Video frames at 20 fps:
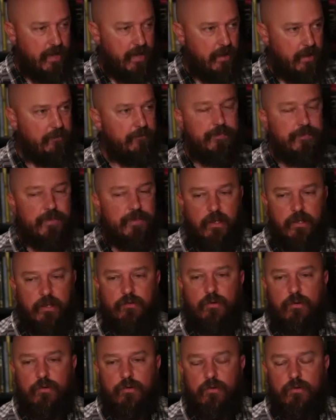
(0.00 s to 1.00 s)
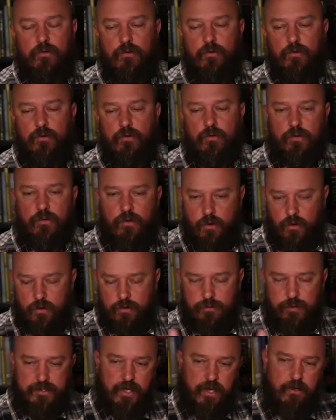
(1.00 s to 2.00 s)
Yeah. So your
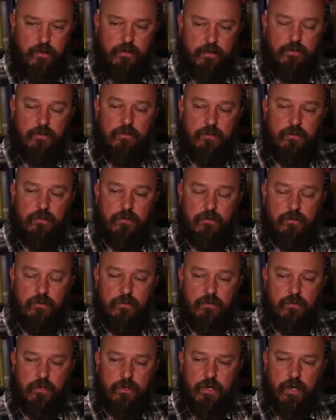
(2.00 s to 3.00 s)
coach would tell you,